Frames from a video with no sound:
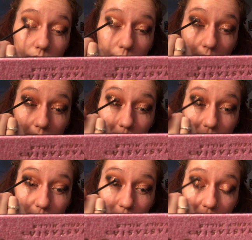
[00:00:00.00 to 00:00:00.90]
By no
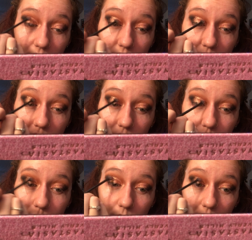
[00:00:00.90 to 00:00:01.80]
surprise.
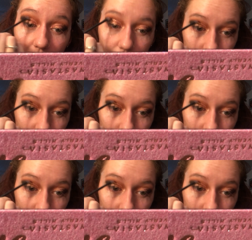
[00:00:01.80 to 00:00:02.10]
But